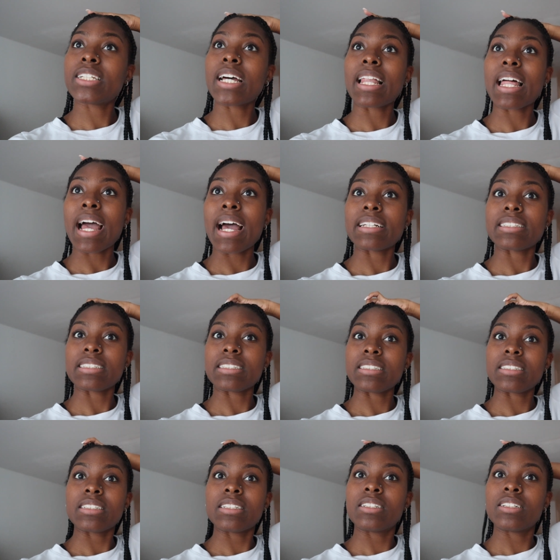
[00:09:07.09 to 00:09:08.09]

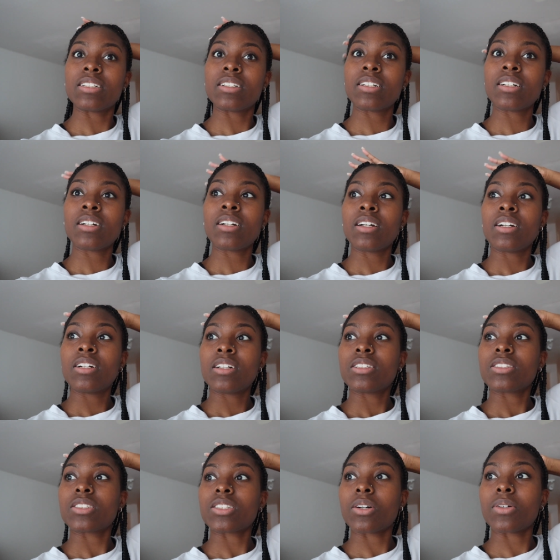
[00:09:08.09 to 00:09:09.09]
Tallahassee.
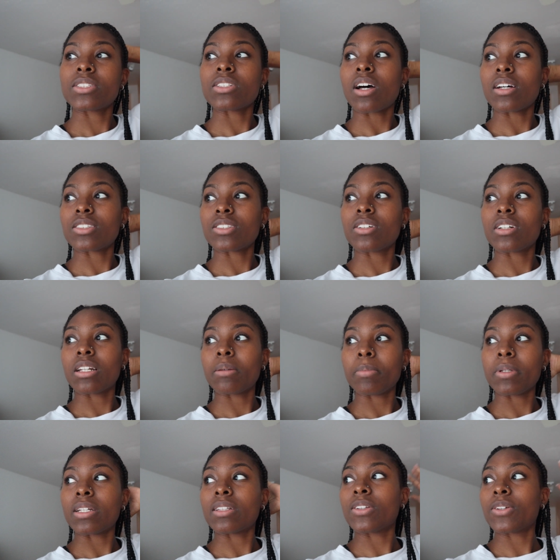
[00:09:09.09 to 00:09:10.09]
So it's also going to
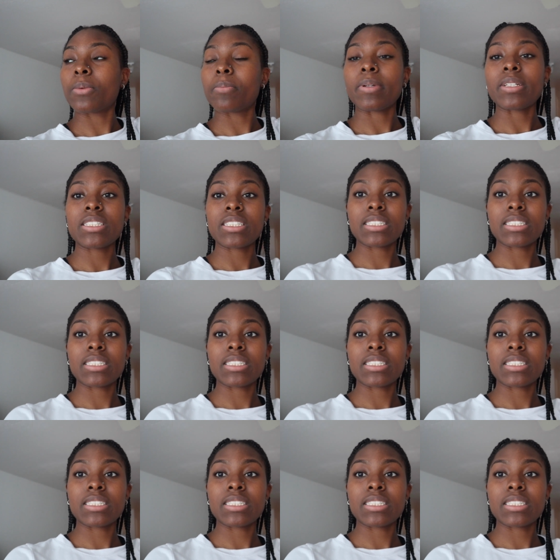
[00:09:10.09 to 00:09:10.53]
be a little bit